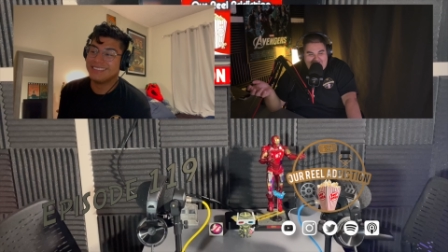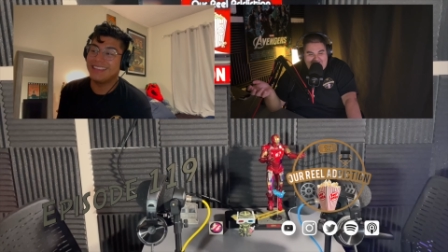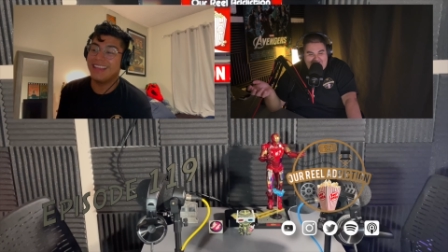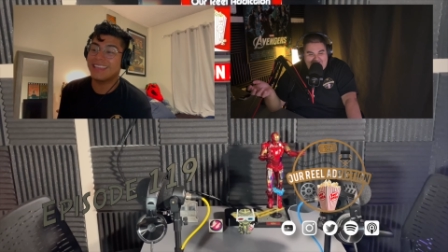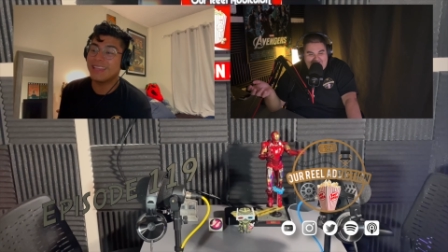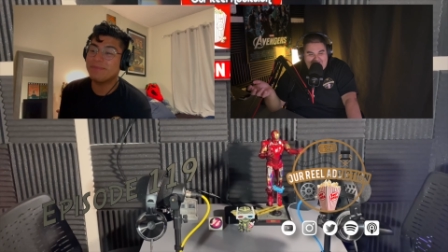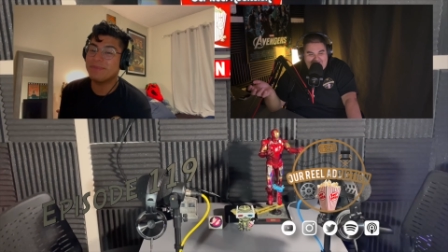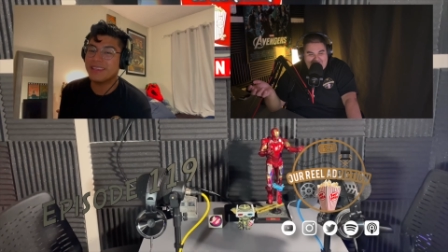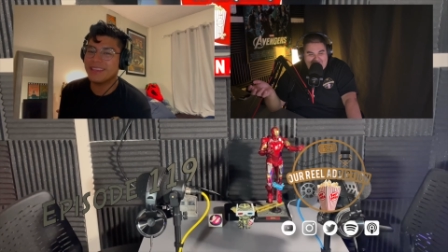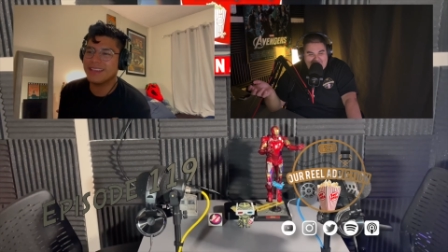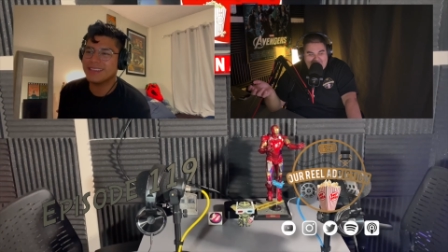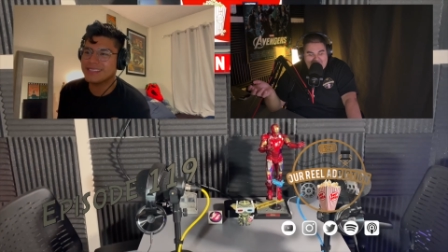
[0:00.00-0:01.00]
I kept
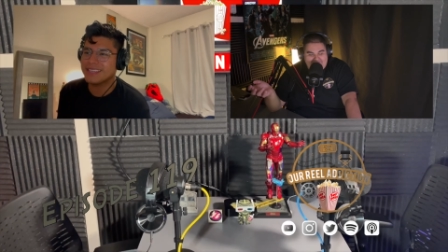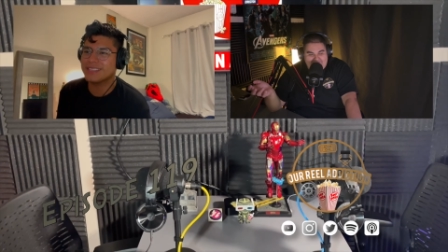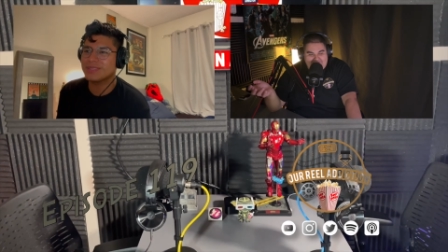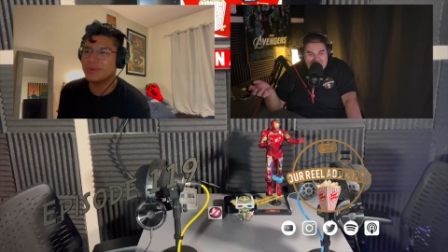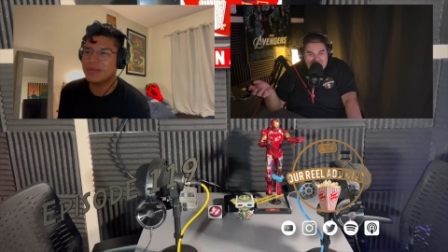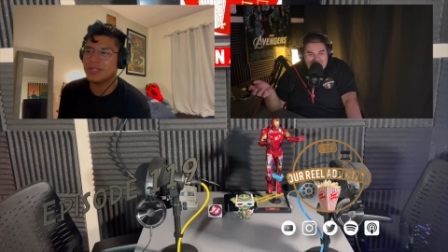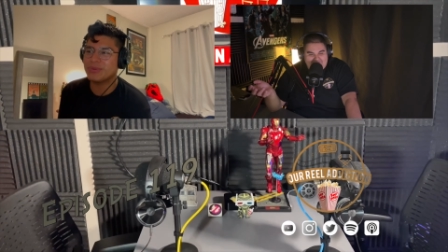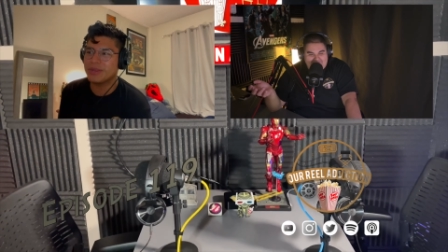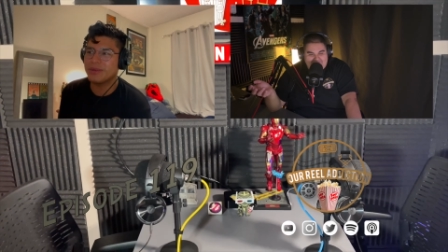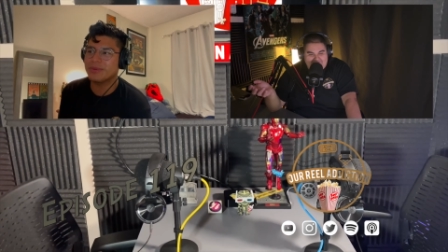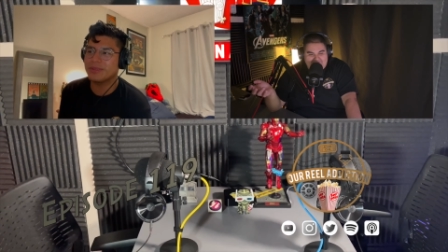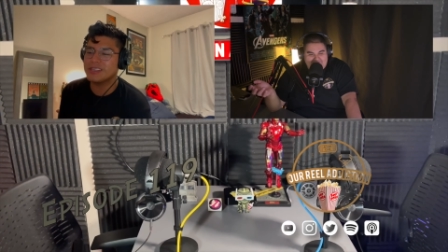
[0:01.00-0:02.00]
thinking it's like a
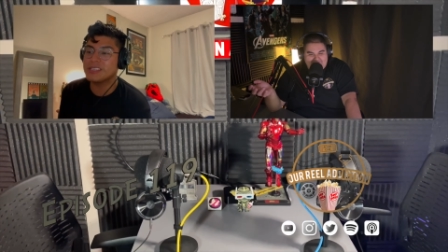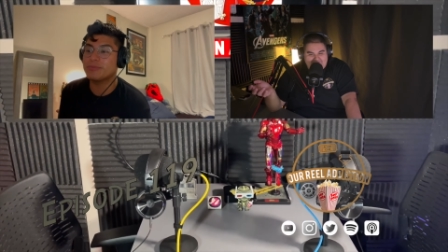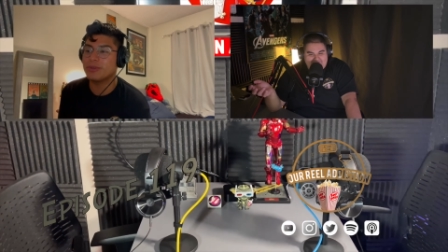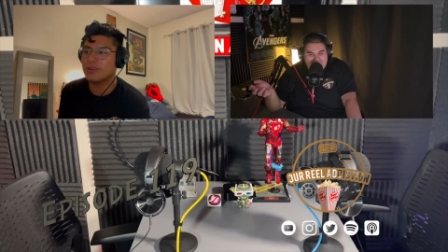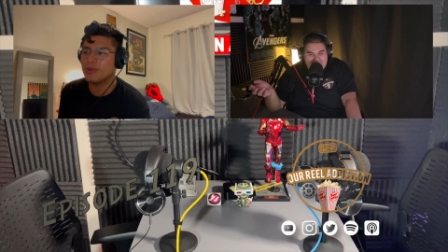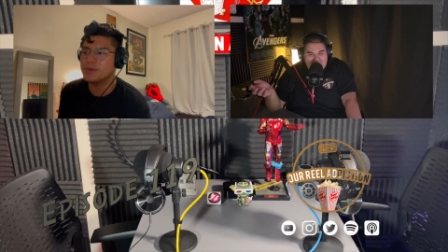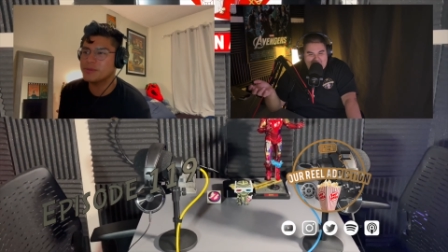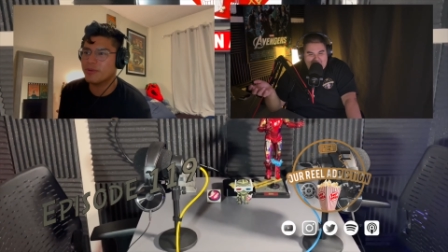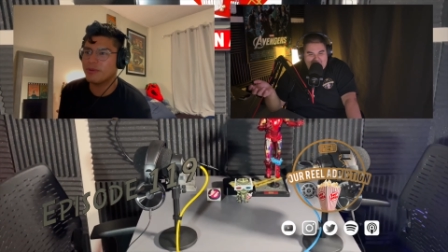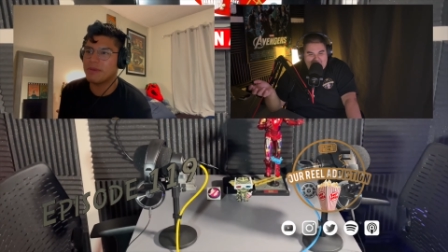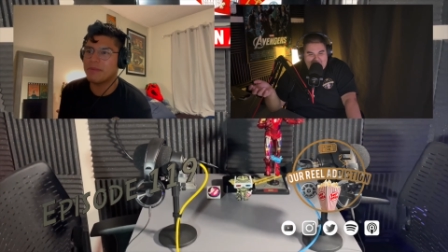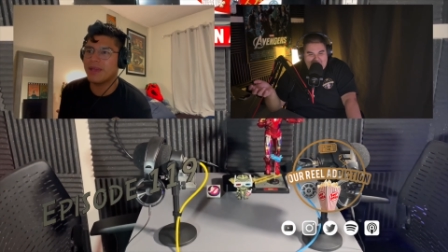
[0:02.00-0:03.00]
2020 release, but you always
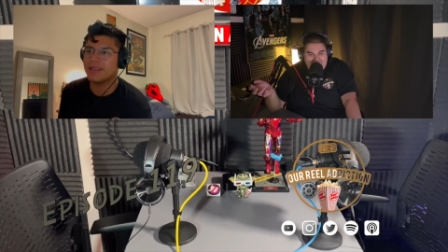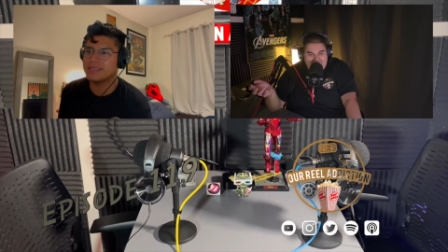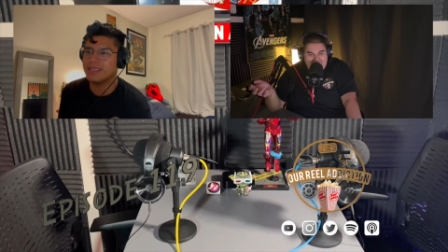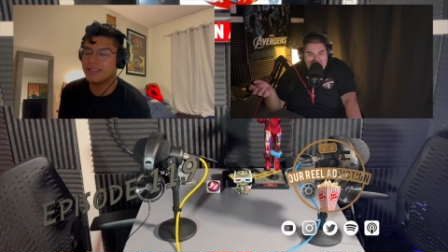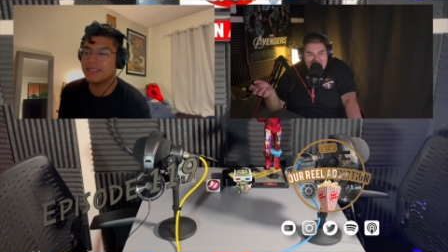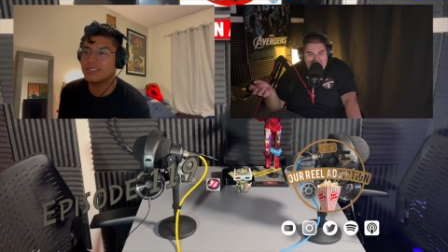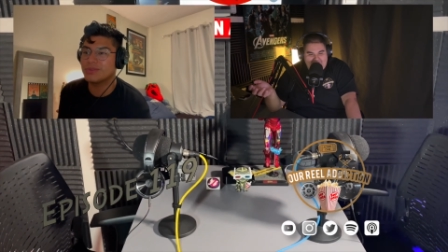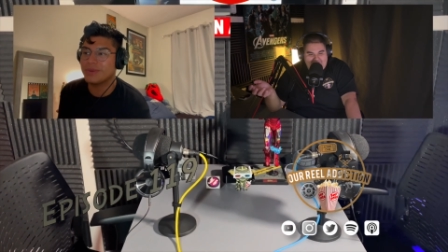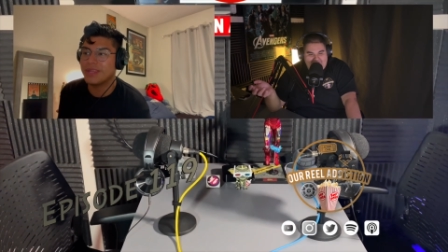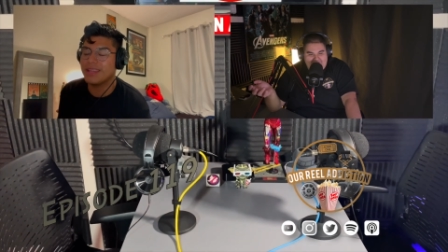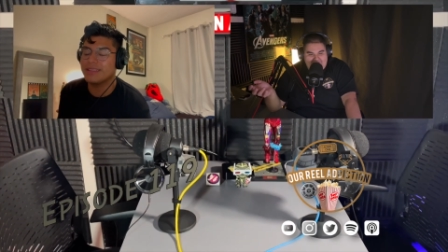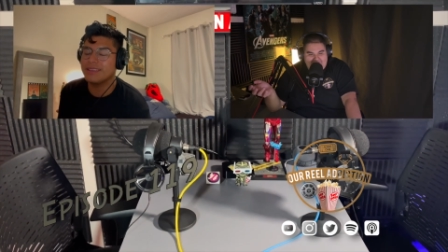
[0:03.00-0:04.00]
bring me back saying that it's
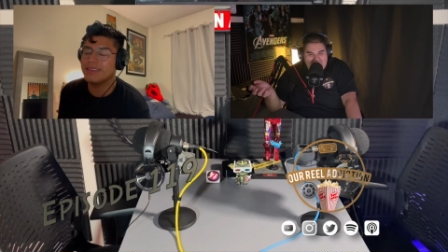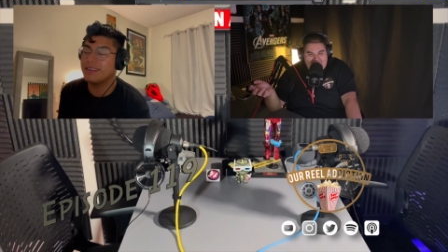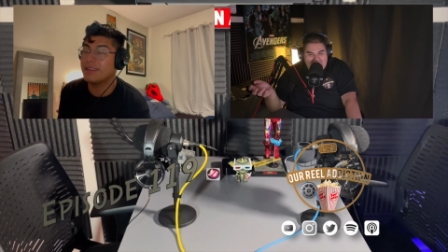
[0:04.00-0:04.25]
2018.